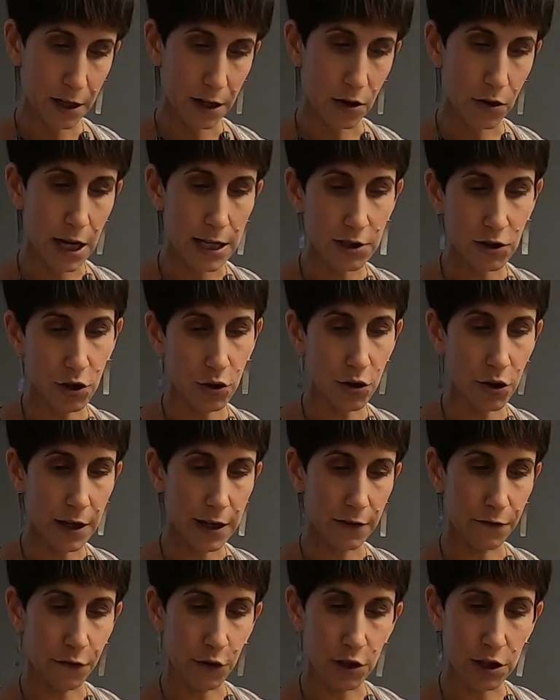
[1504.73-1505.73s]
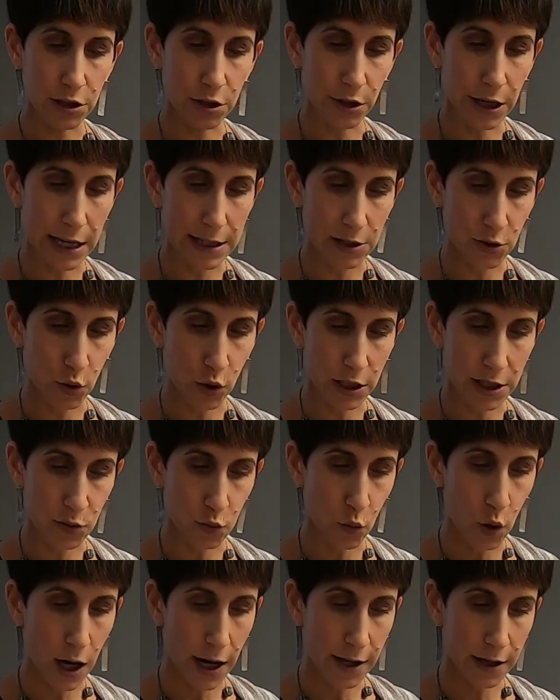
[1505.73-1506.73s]
Okay, so you can first look at source
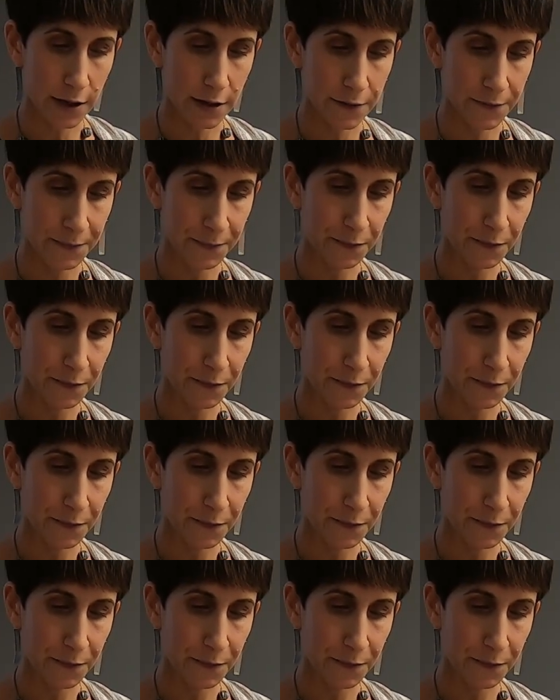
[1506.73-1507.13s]
1.